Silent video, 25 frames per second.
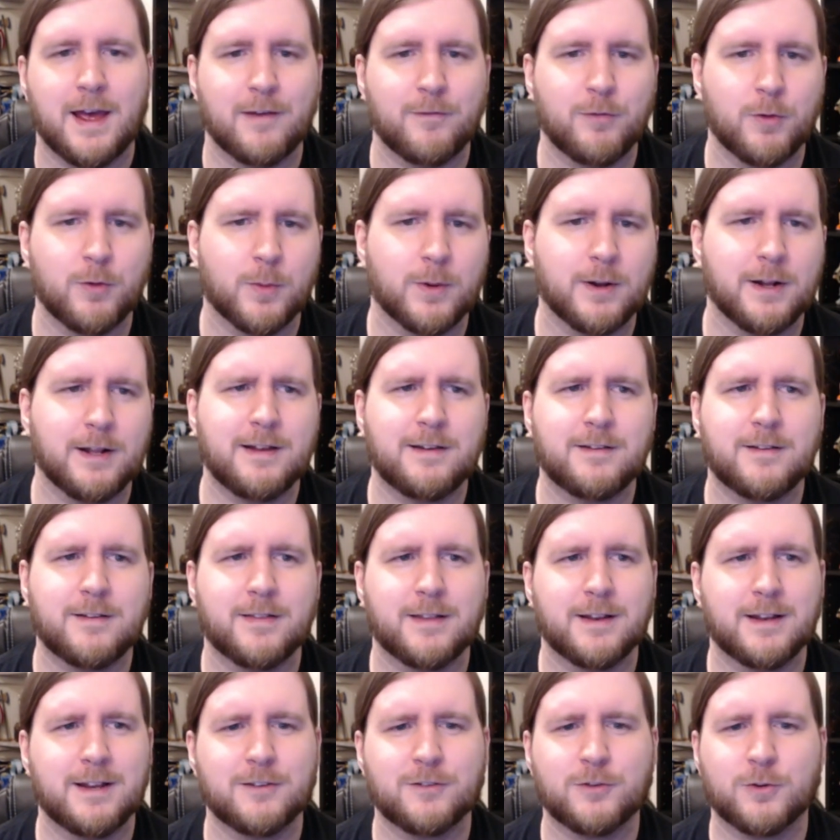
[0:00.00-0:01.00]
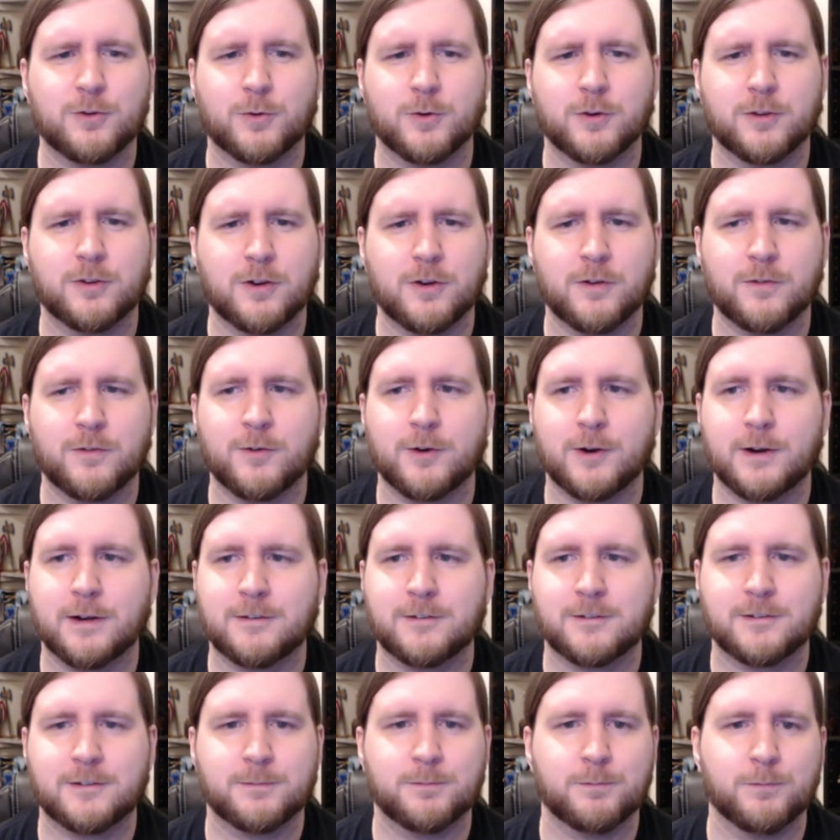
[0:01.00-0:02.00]
If you want a link to the Discord server,
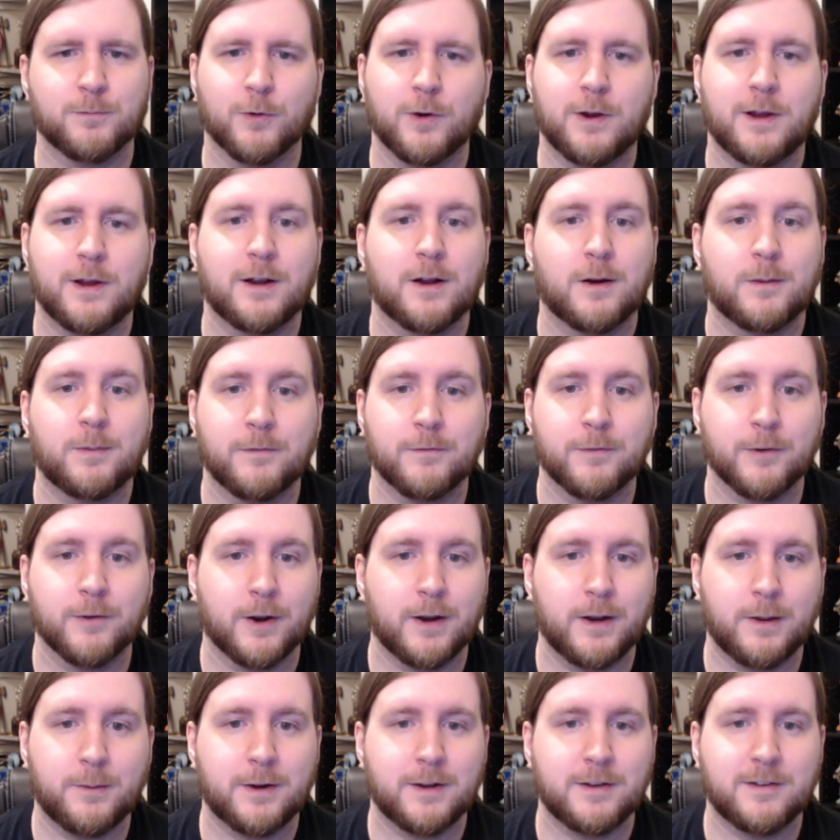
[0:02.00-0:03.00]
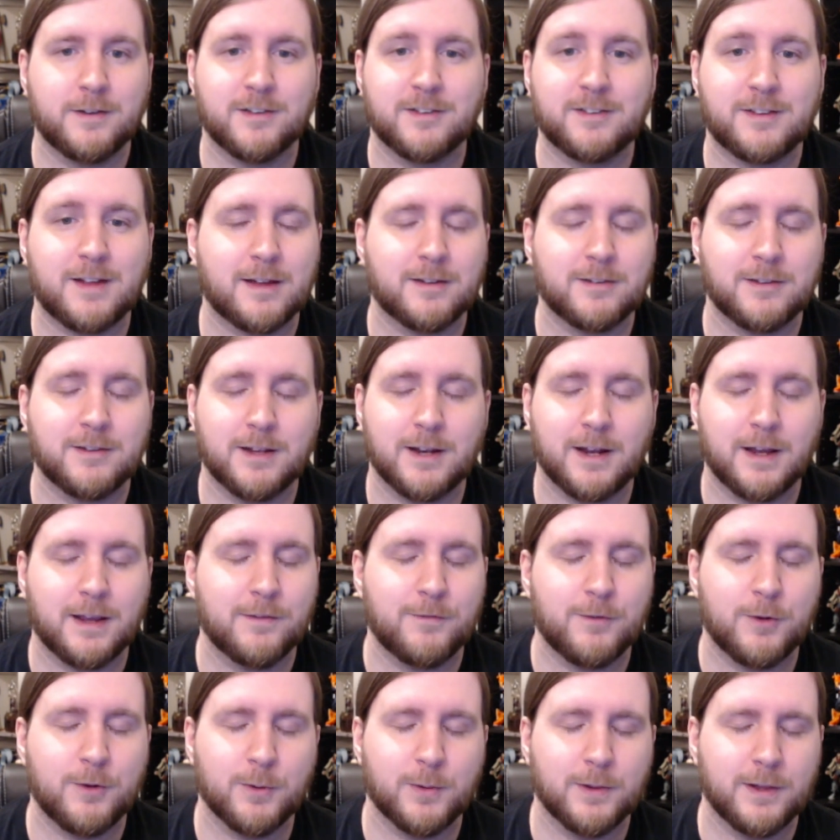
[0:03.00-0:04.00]
it's free and open for anyone. Just ask and I can
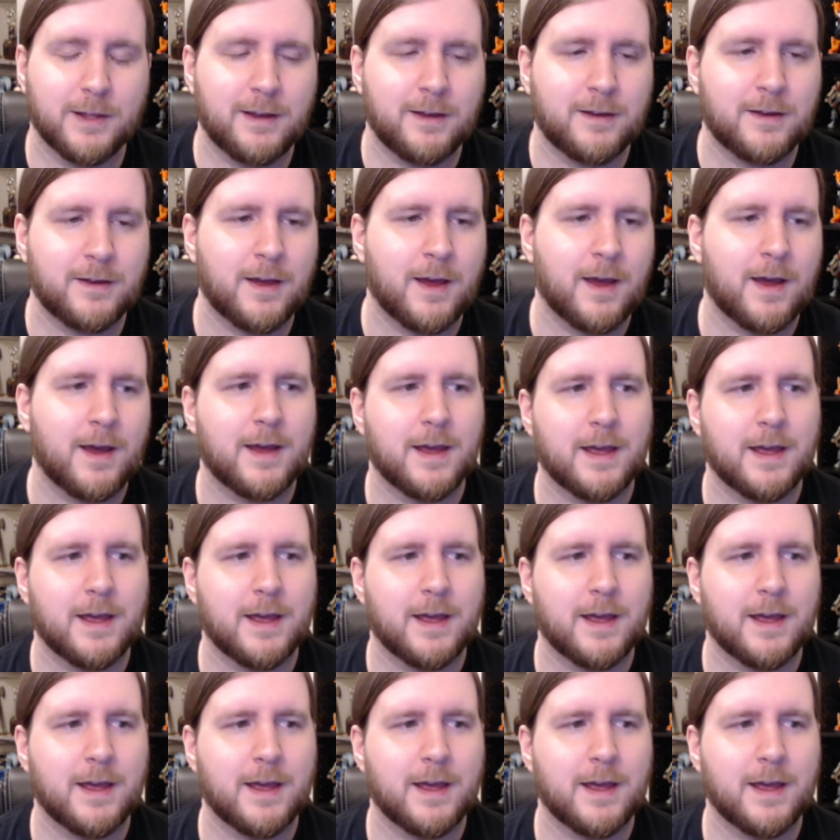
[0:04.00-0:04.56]
give you a link.